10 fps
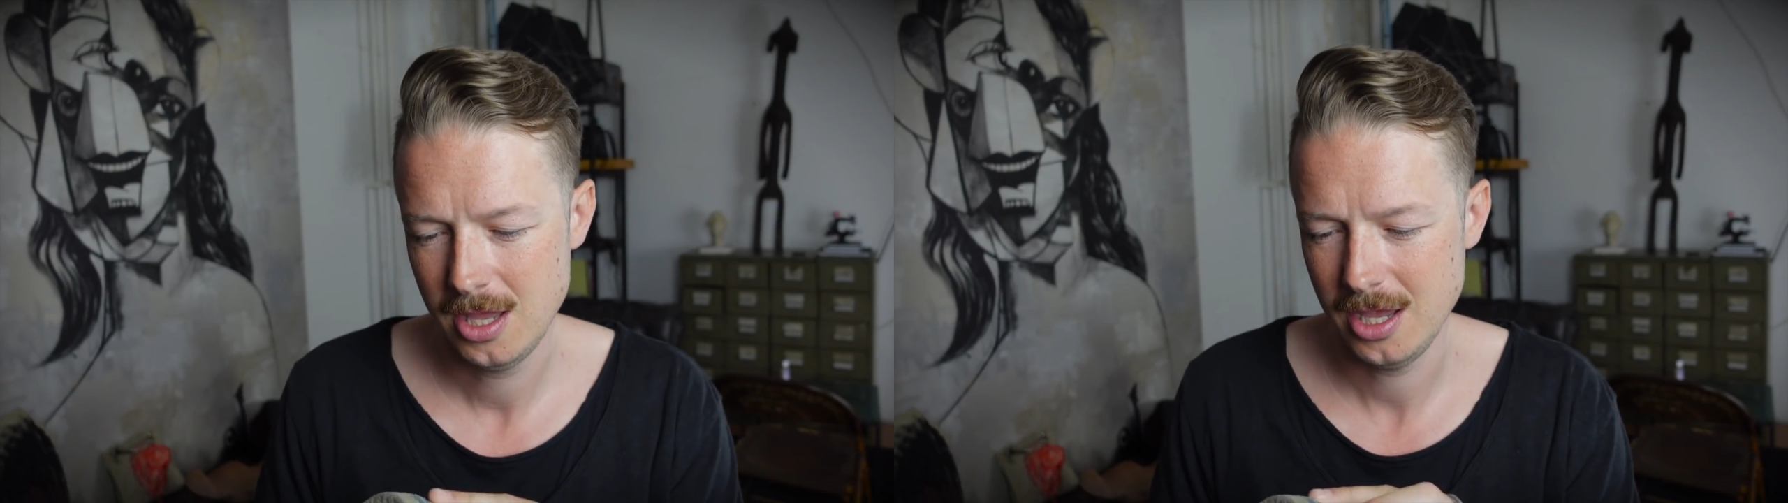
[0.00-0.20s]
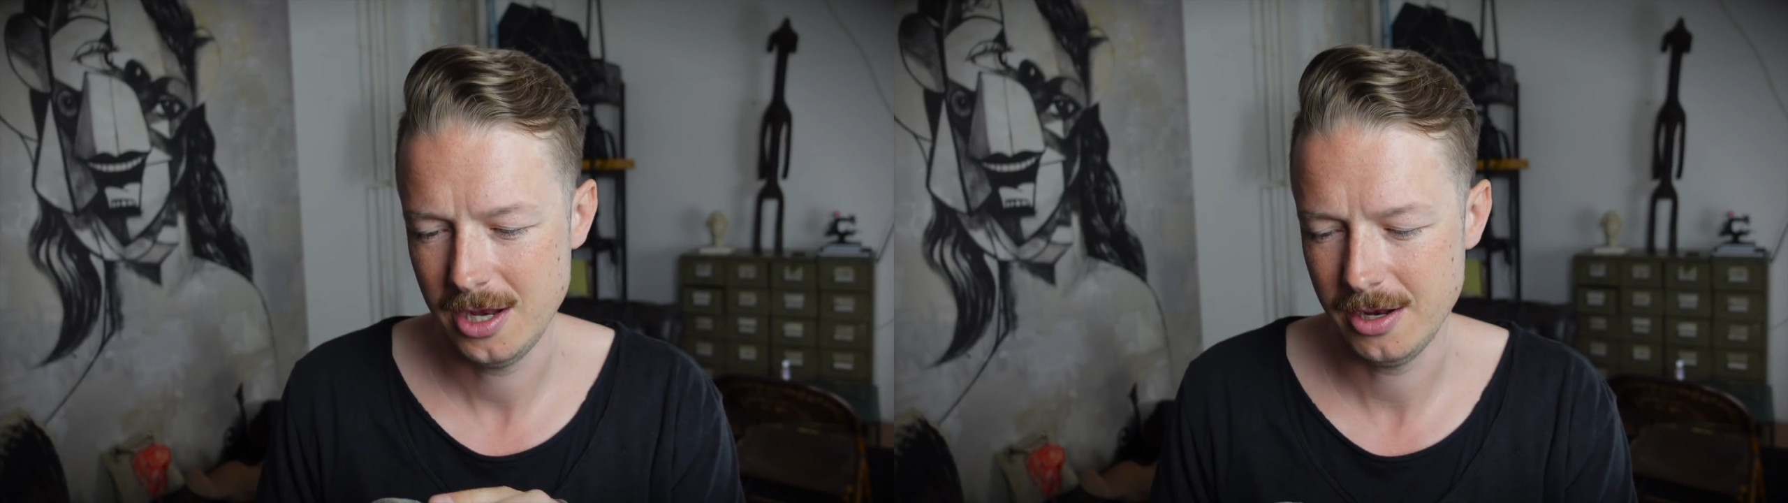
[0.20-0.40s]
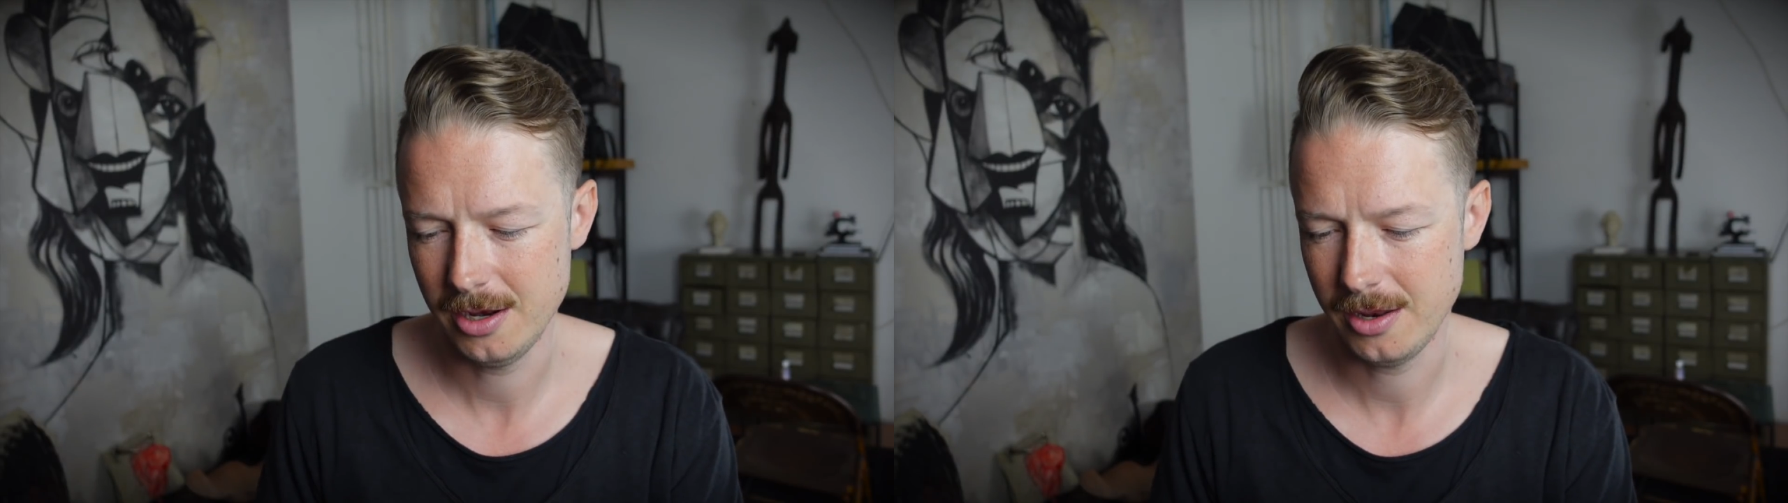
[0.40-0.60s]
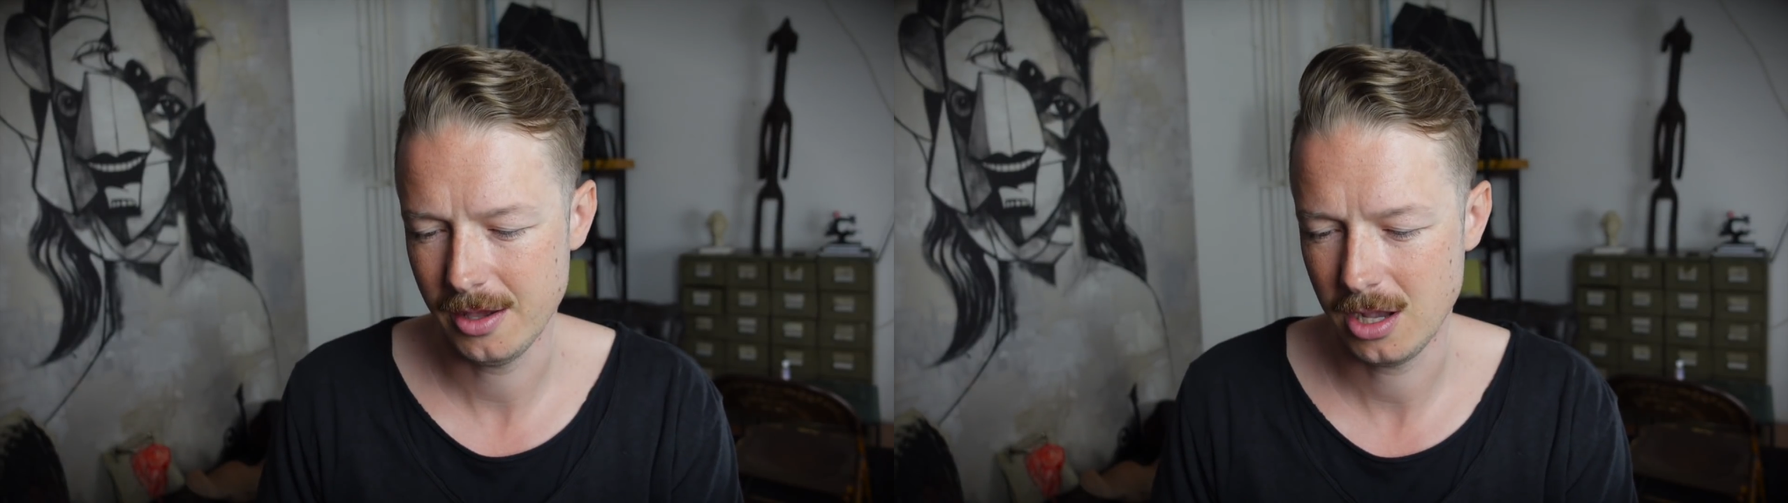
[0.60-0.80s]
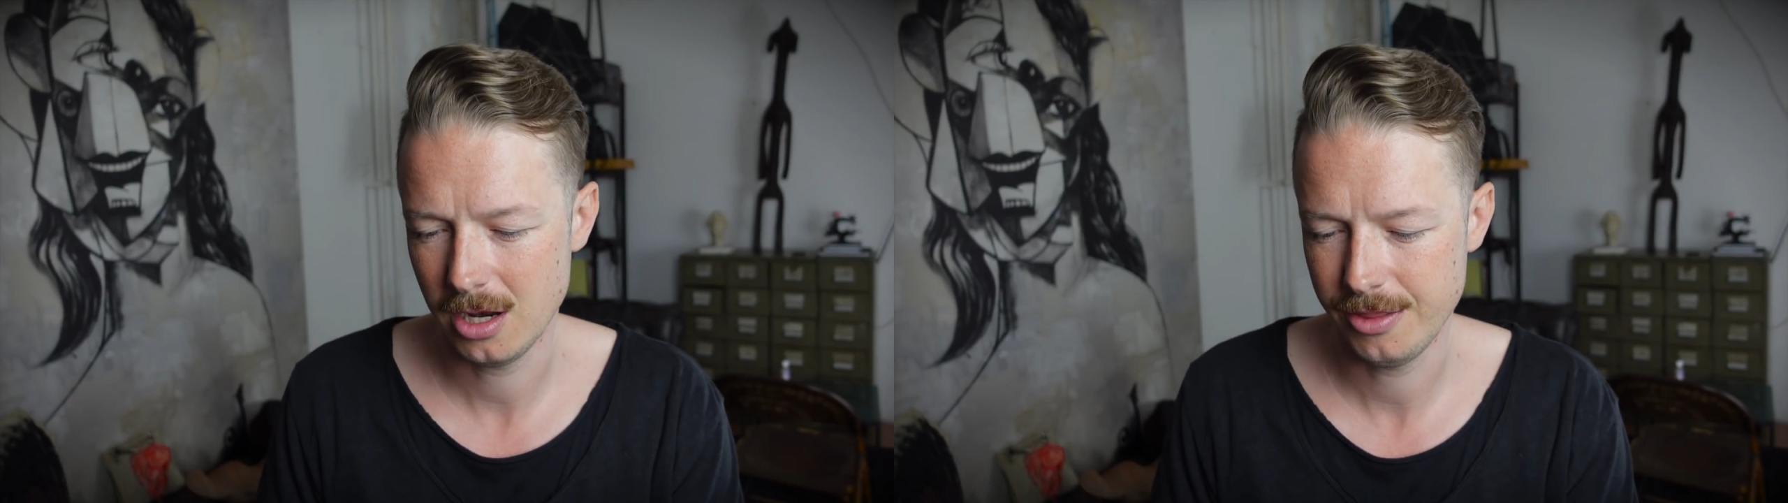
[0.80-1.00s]
in another
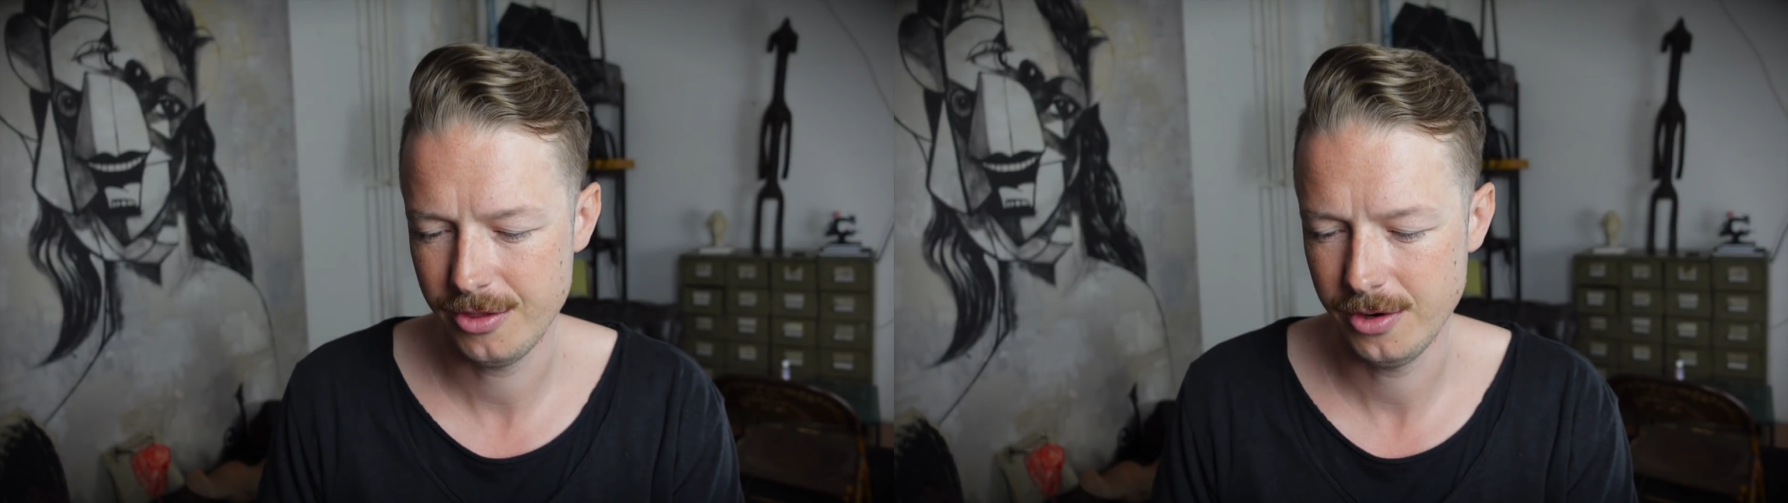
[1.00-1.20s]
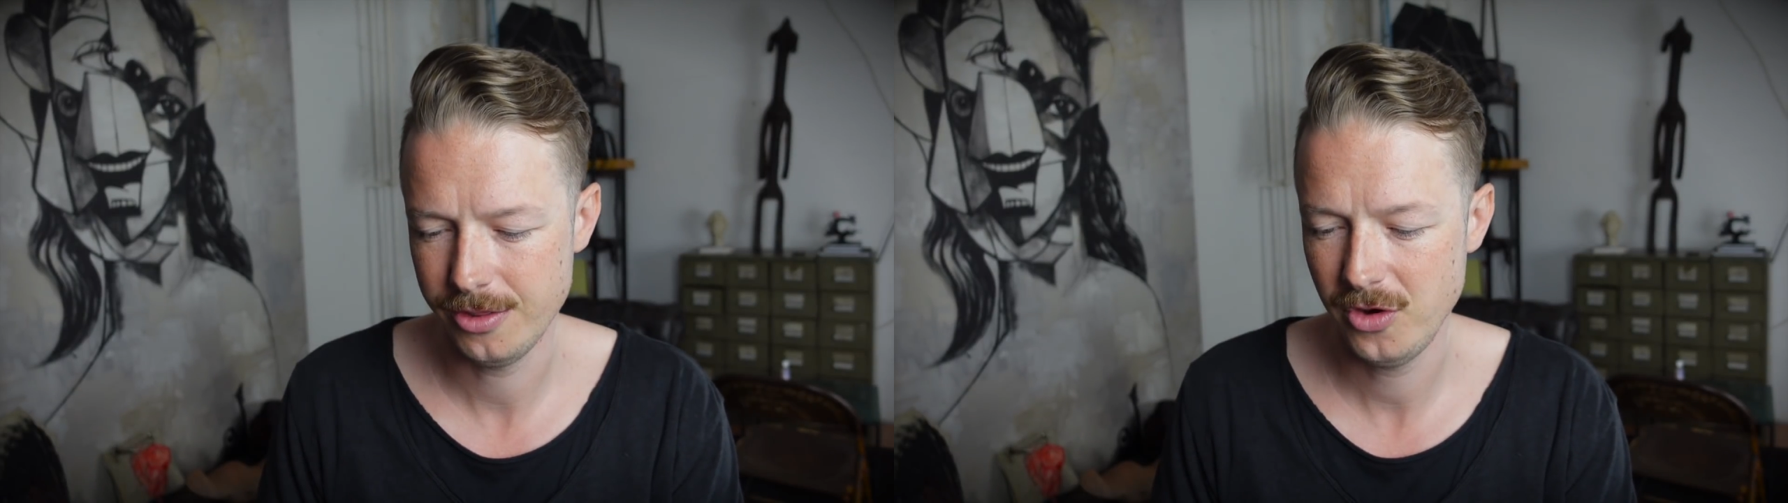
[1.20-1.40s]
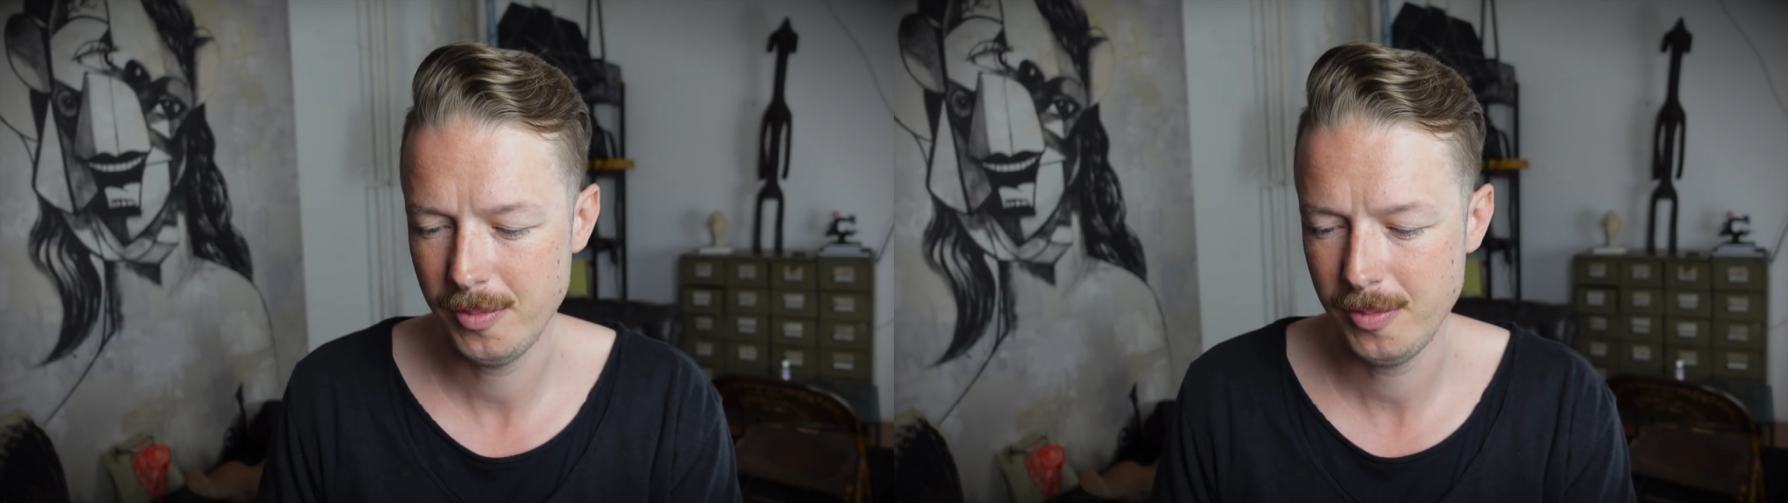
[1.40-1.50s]
color 33